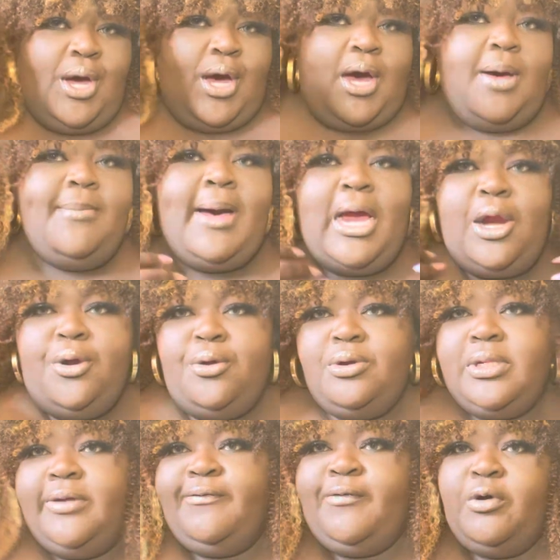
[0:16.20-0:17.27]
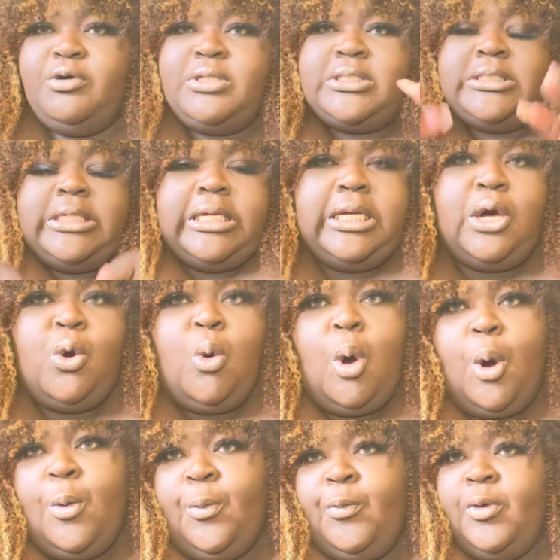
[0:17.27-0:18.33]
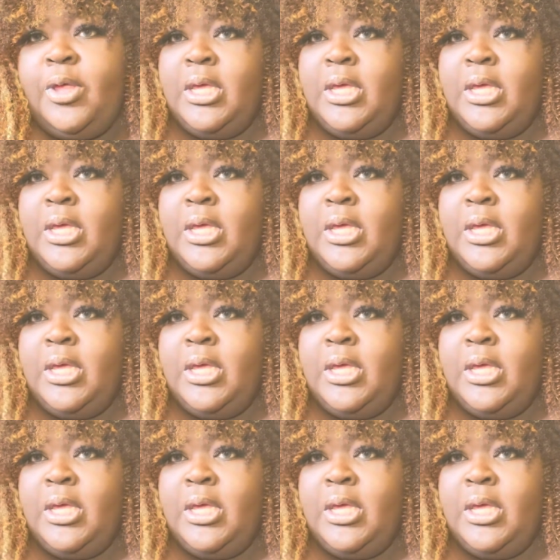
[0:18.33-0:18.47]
of my curly 4c quote